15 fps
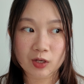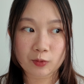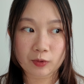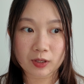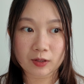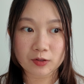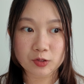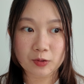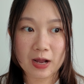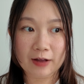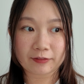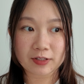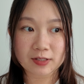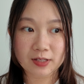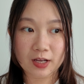What else do I
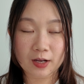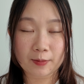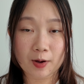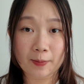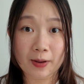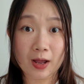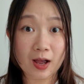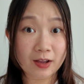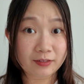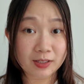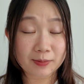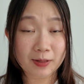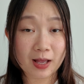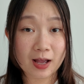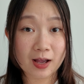have to say about my
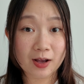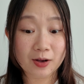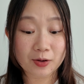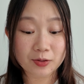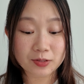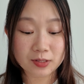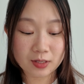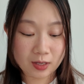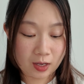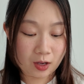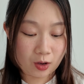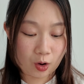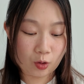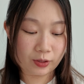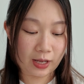Ivy blouse?
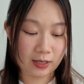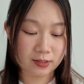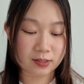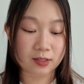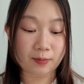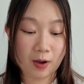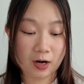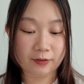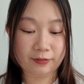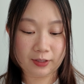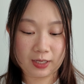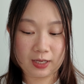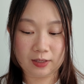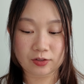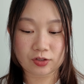Oh yes, the
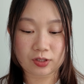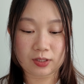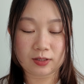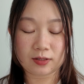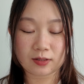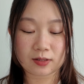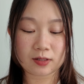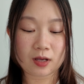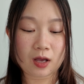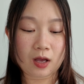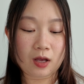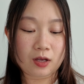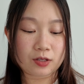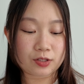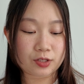modifications.
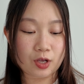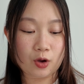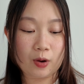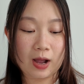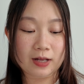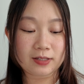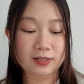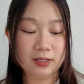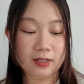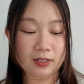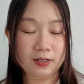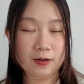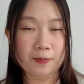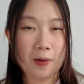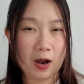So I
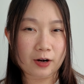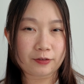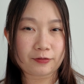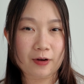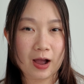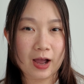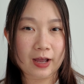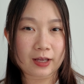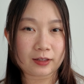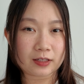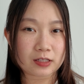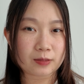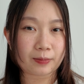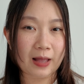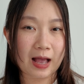did modify
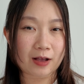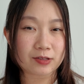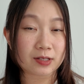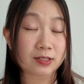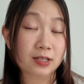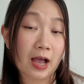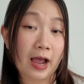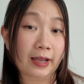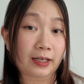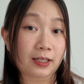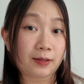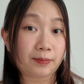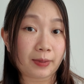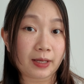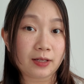this blouse a
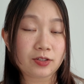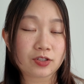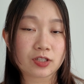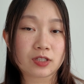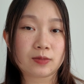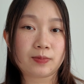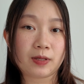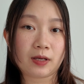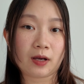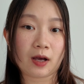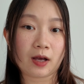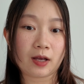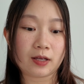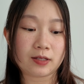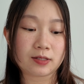tiny bit just
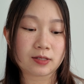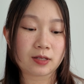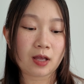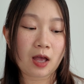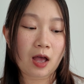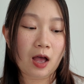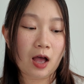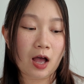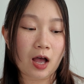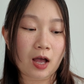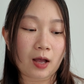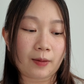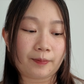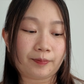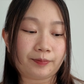because
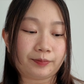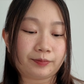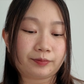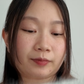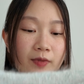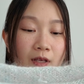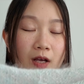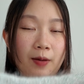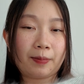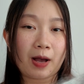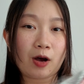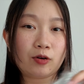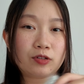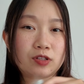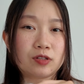
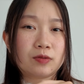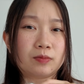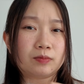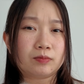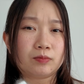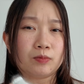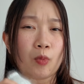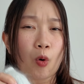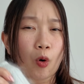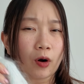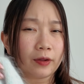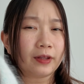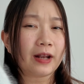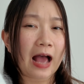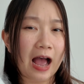about
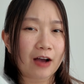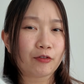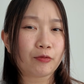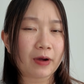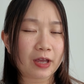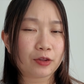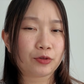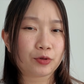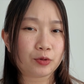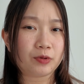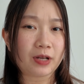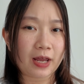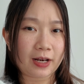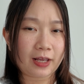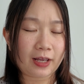more than halfway through
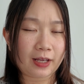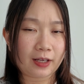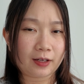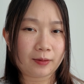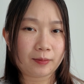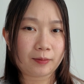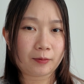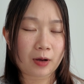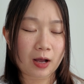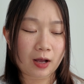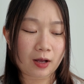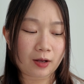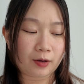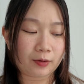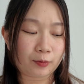knitting
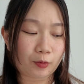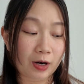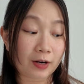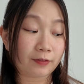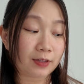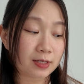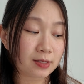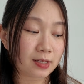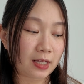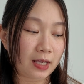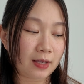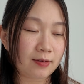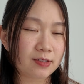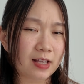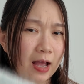one of the
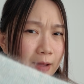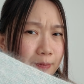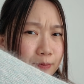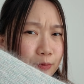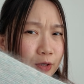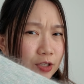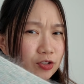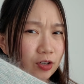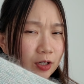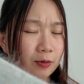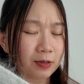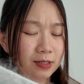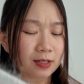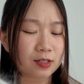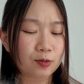sleeves, I'm pretty sure it
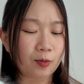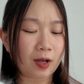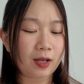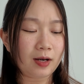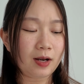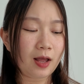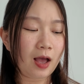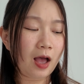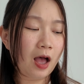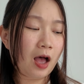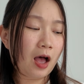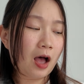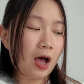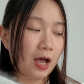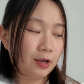was this one,
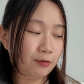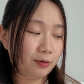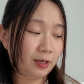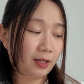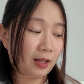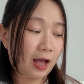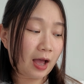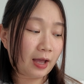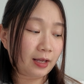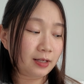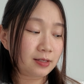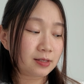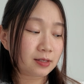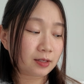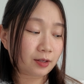I
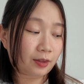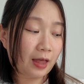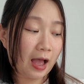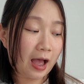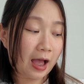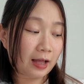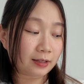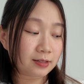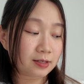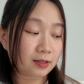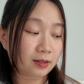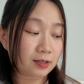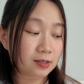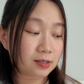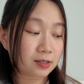realized that
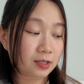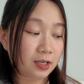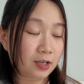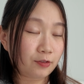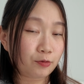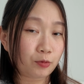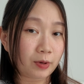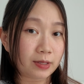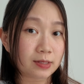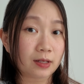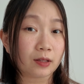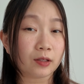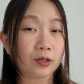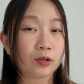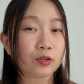the sleeve was
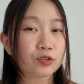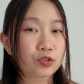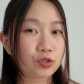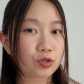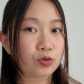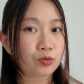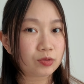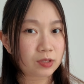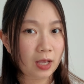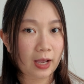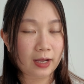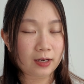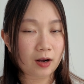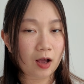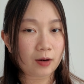a little too
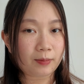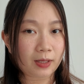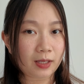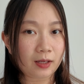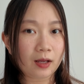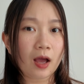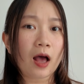tight on me.